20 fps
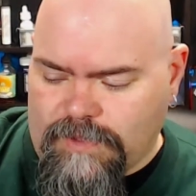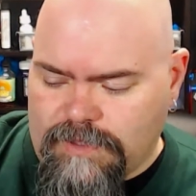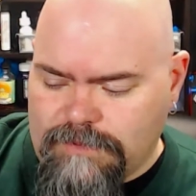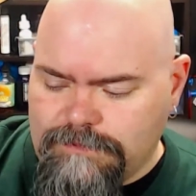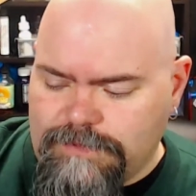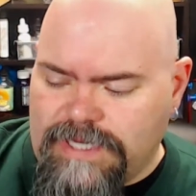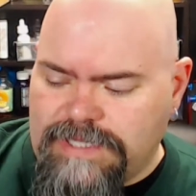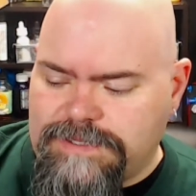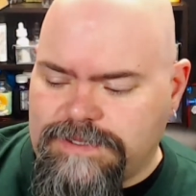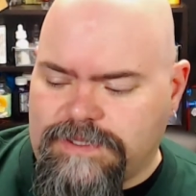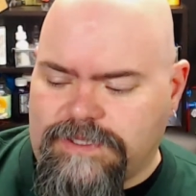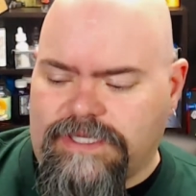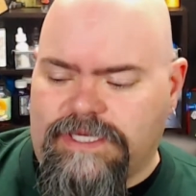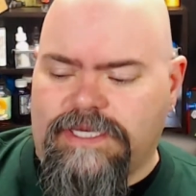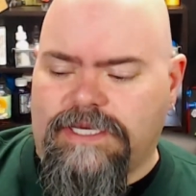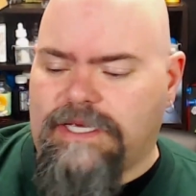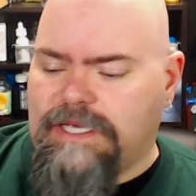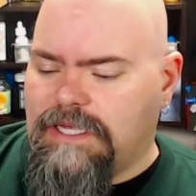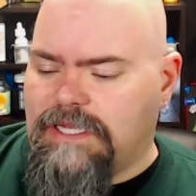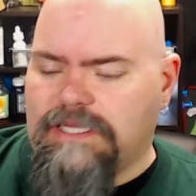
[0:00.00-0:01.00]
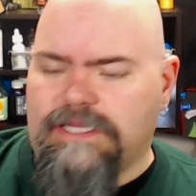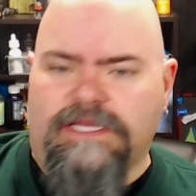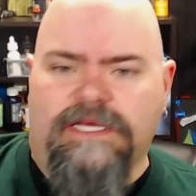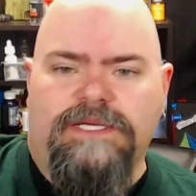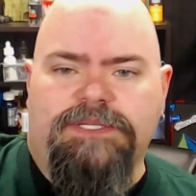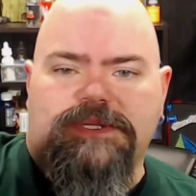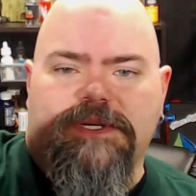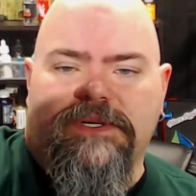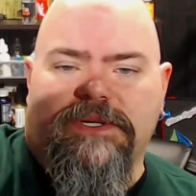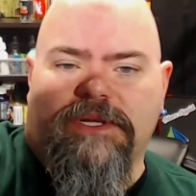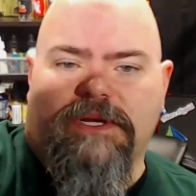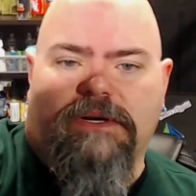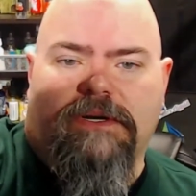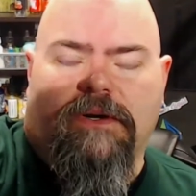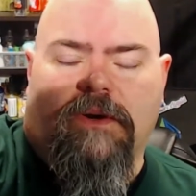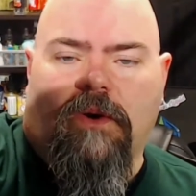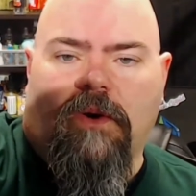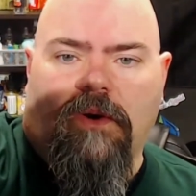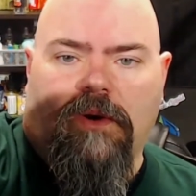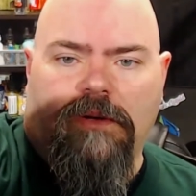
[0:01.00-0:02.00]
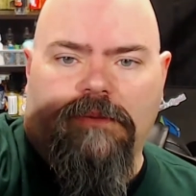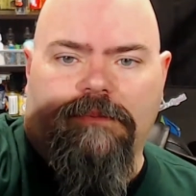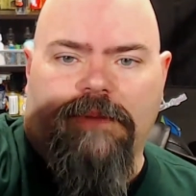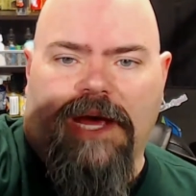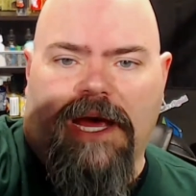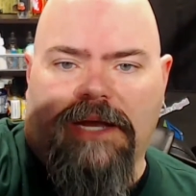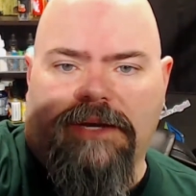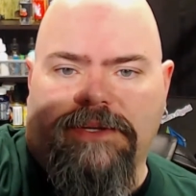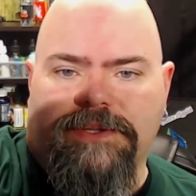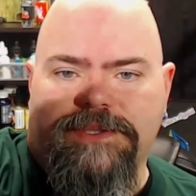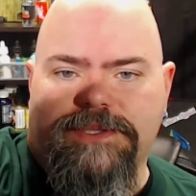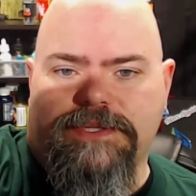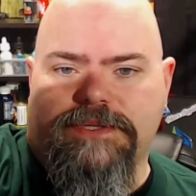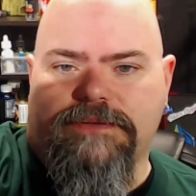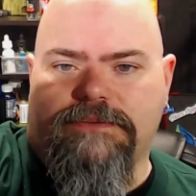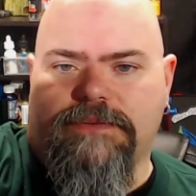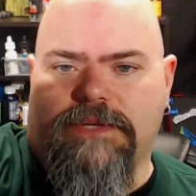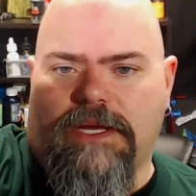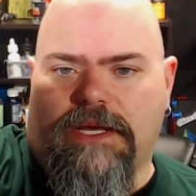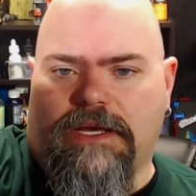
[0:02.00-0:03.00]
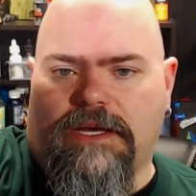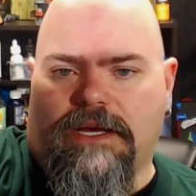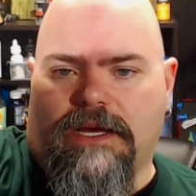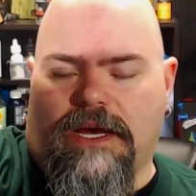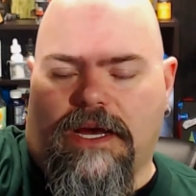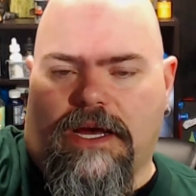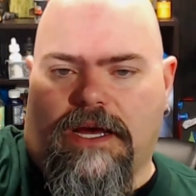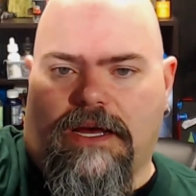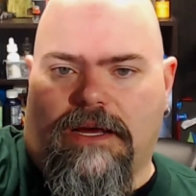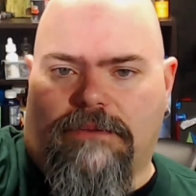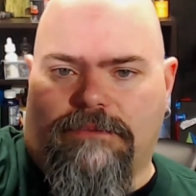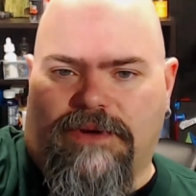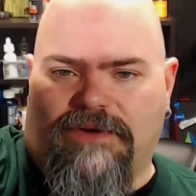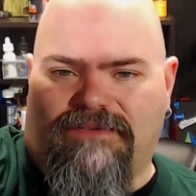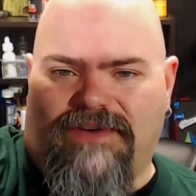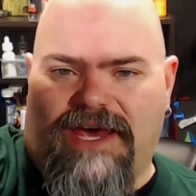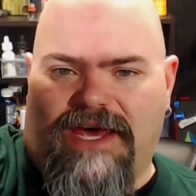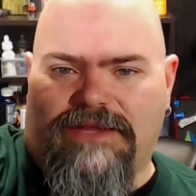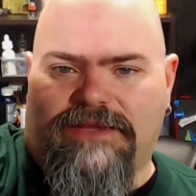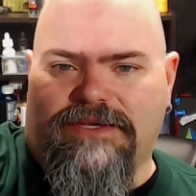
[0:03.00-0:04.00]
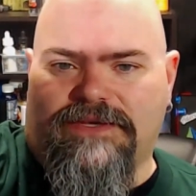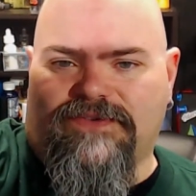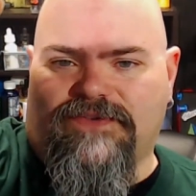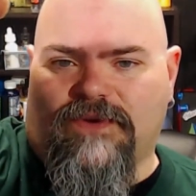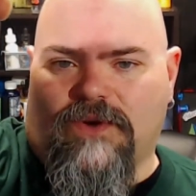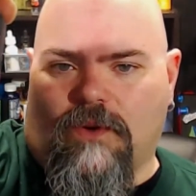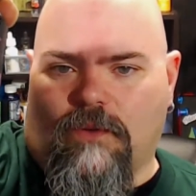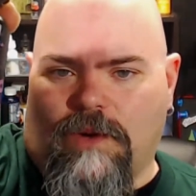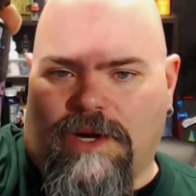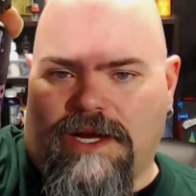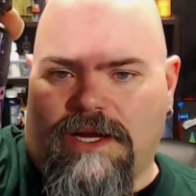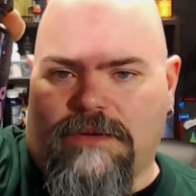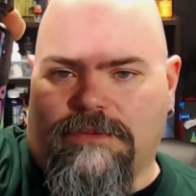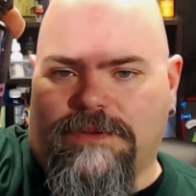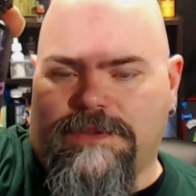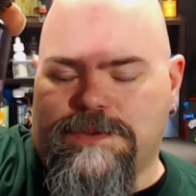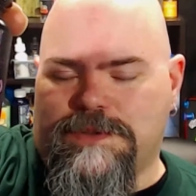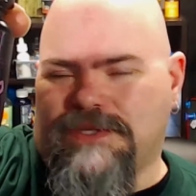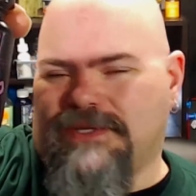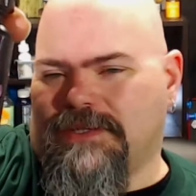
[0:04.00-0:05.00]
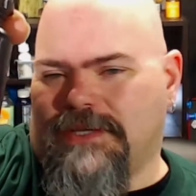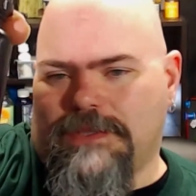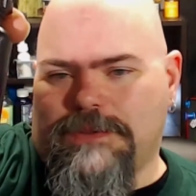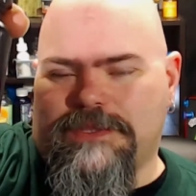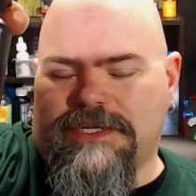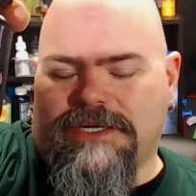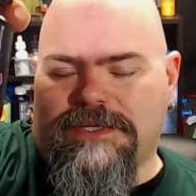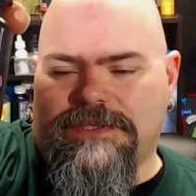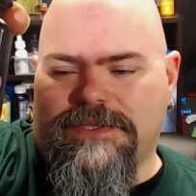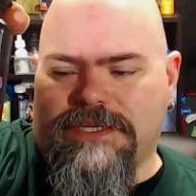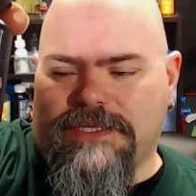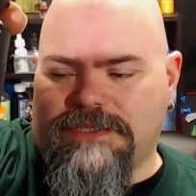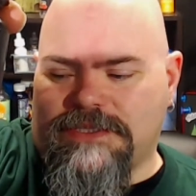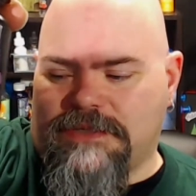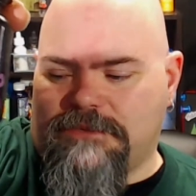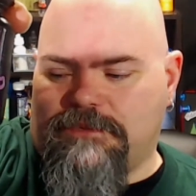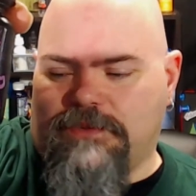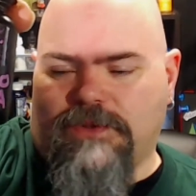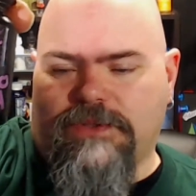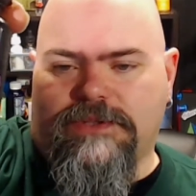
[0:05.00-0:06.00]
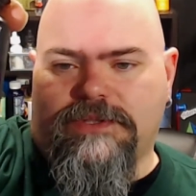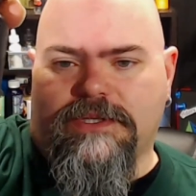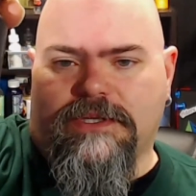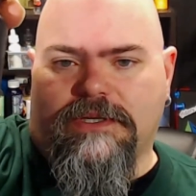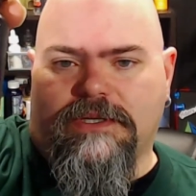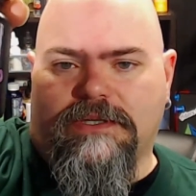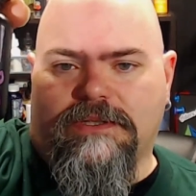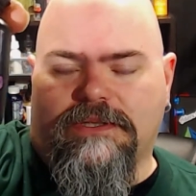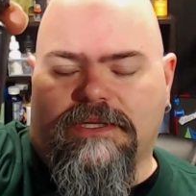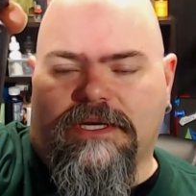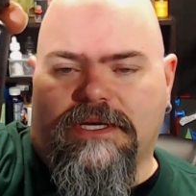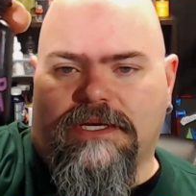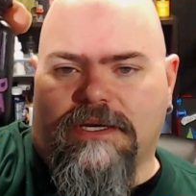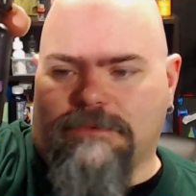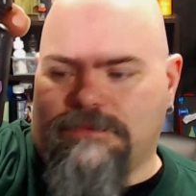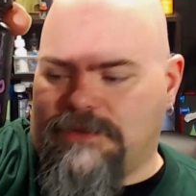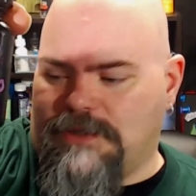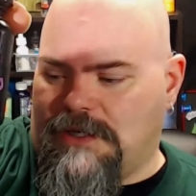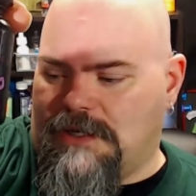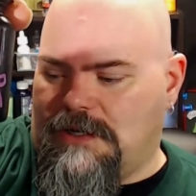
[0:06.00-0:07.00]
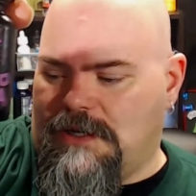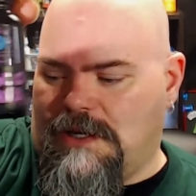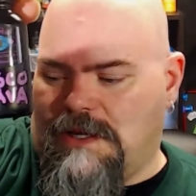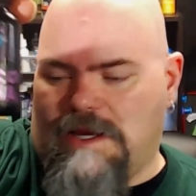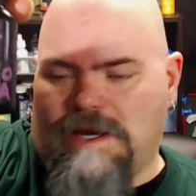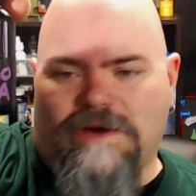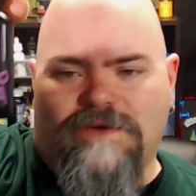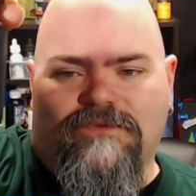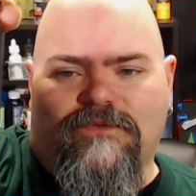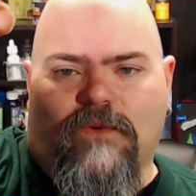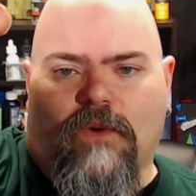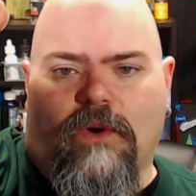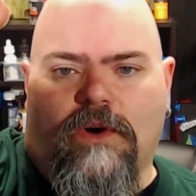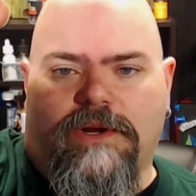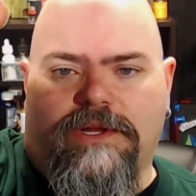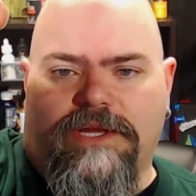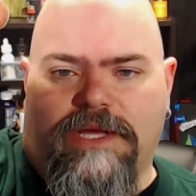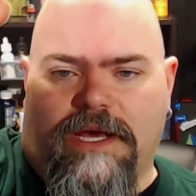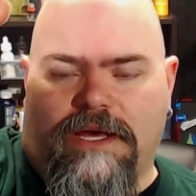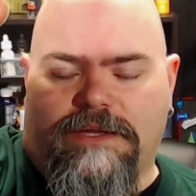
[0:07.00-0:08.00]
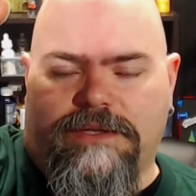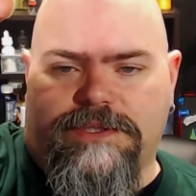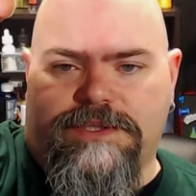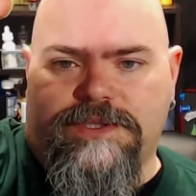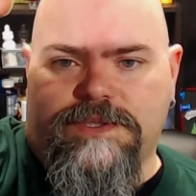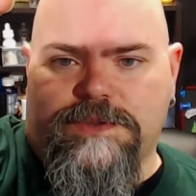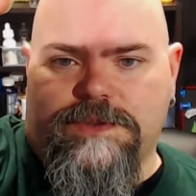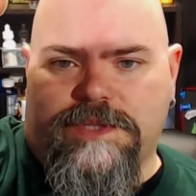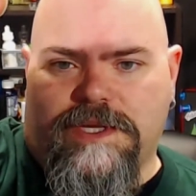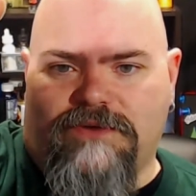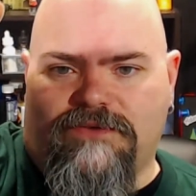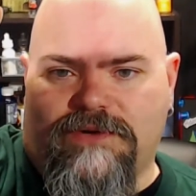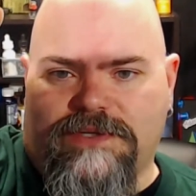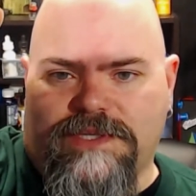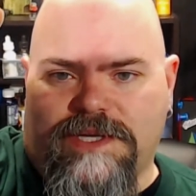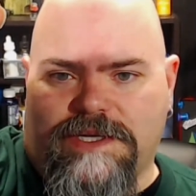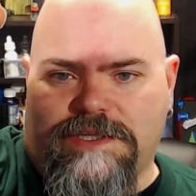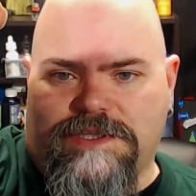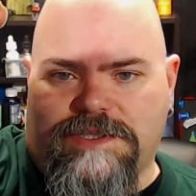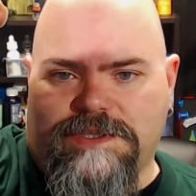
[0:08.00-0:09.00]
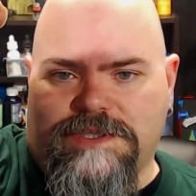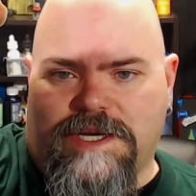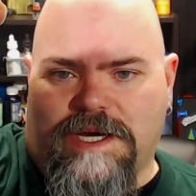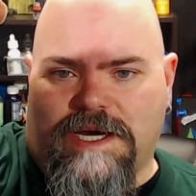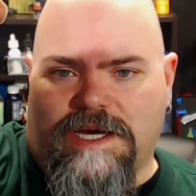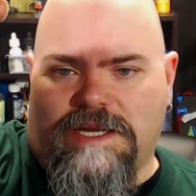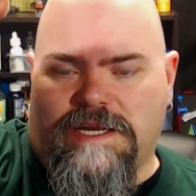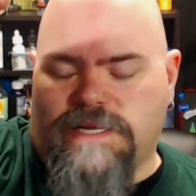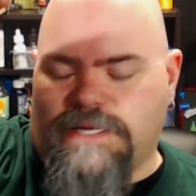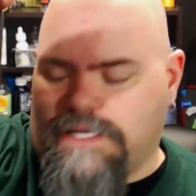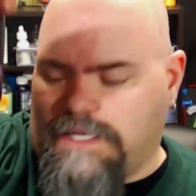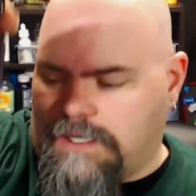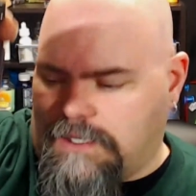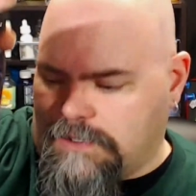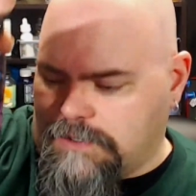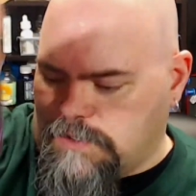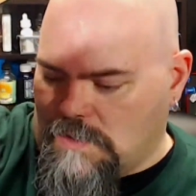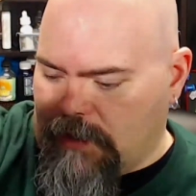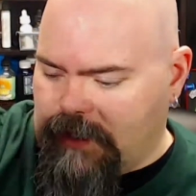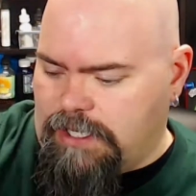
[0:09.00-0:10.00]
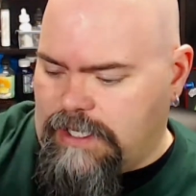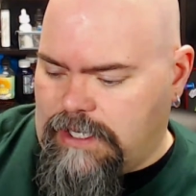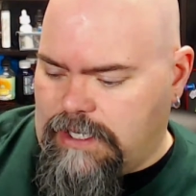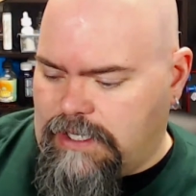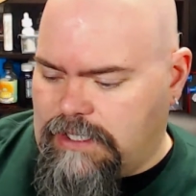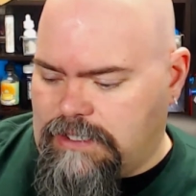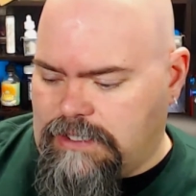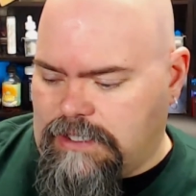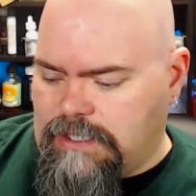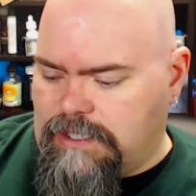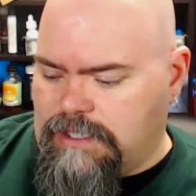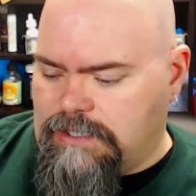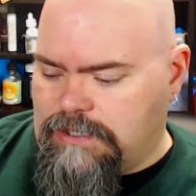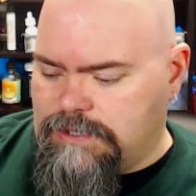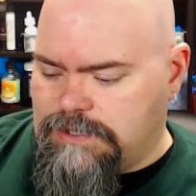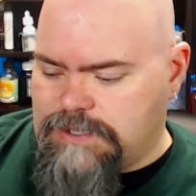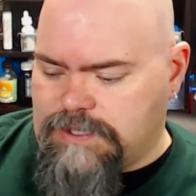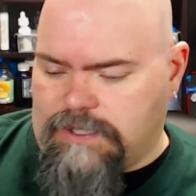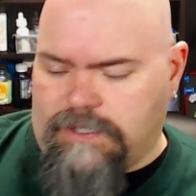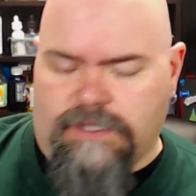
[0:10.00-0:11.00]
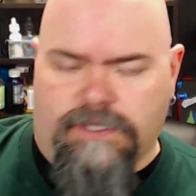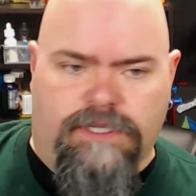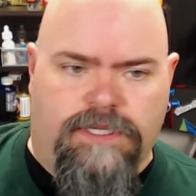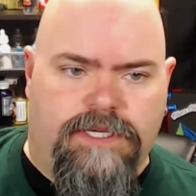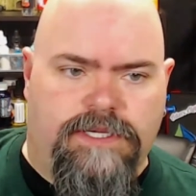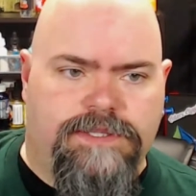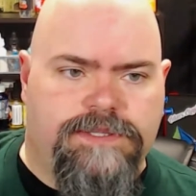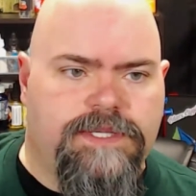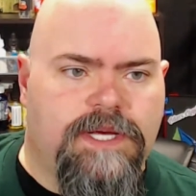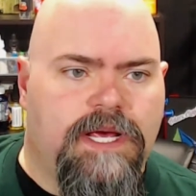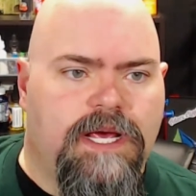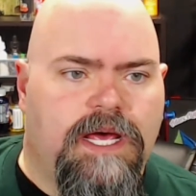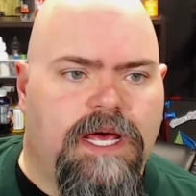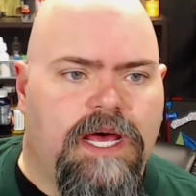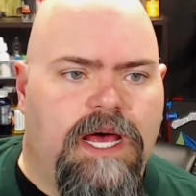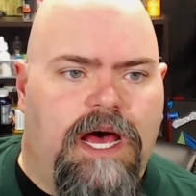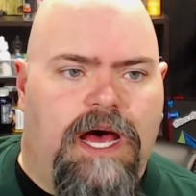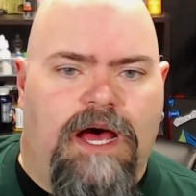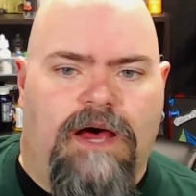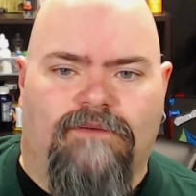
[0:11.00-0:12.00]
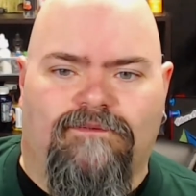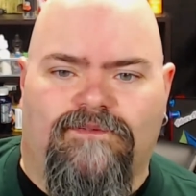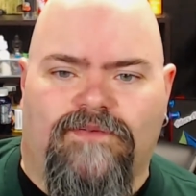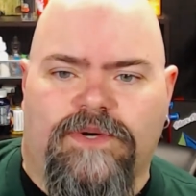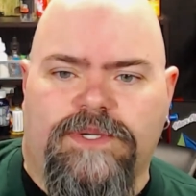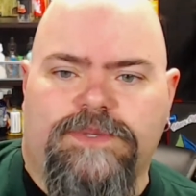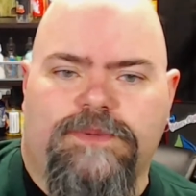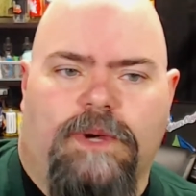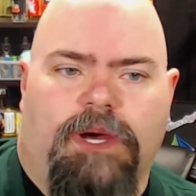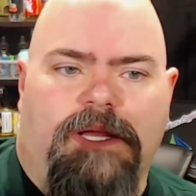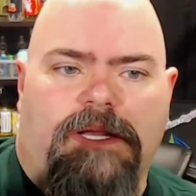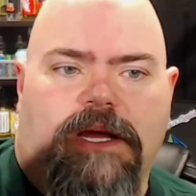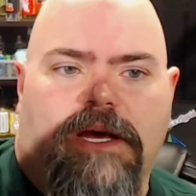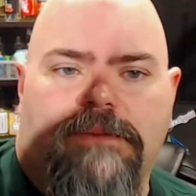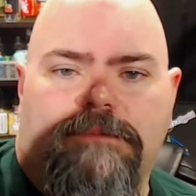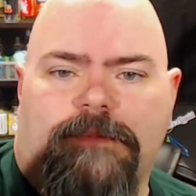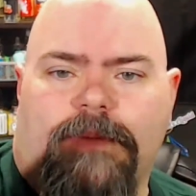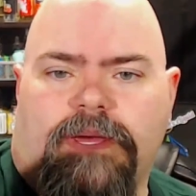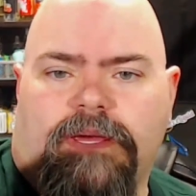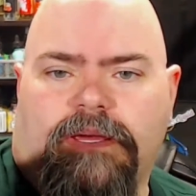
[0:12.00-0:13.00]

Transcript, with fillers: basically, these are their old bottles um, I've had this for a while, but I figure since I put the link up there for the other two flavors I just got, I'll go ahead and show you these. Um, first one up